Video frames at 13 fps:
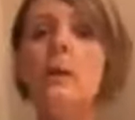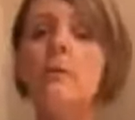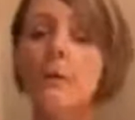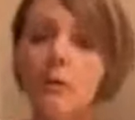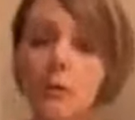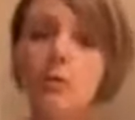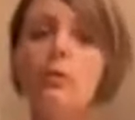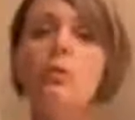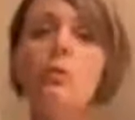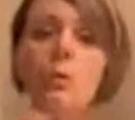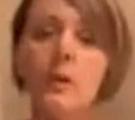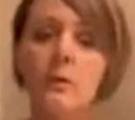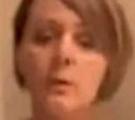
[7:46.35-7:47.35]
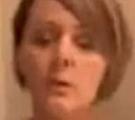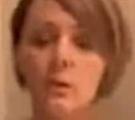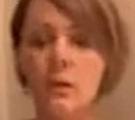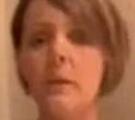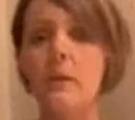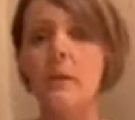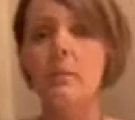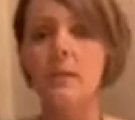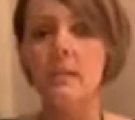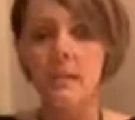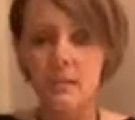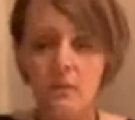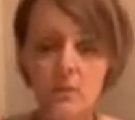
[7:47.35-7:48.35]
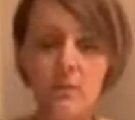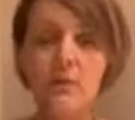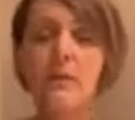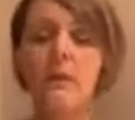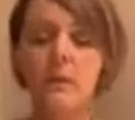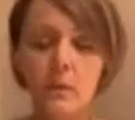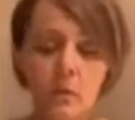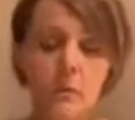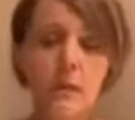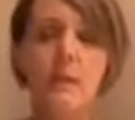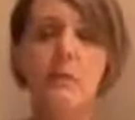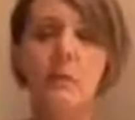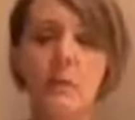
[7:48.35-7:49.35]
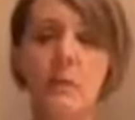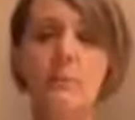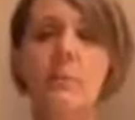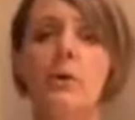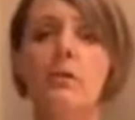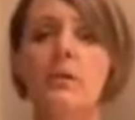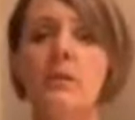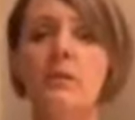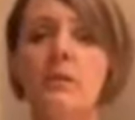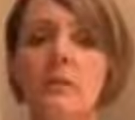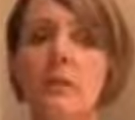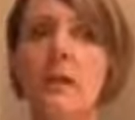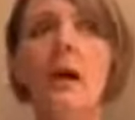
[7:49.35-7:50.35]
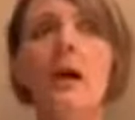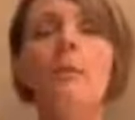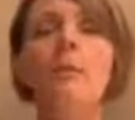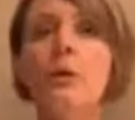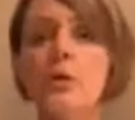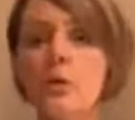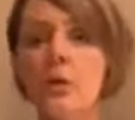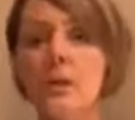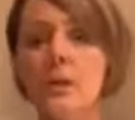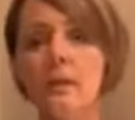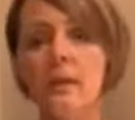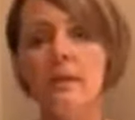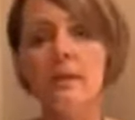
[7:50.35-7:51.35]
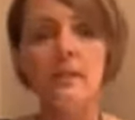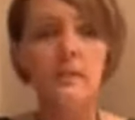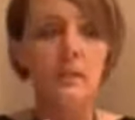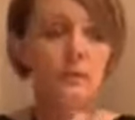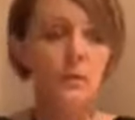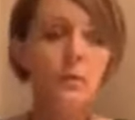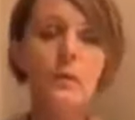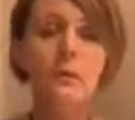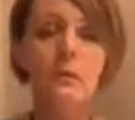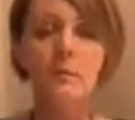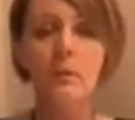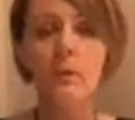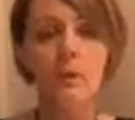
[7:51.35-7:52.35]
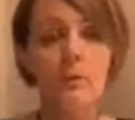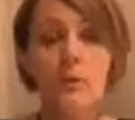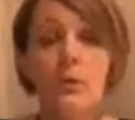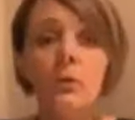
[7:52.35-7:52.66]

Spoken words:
but to do that on a regular basis and feed your mind with that positivity, because you get ideas. If you read a book, I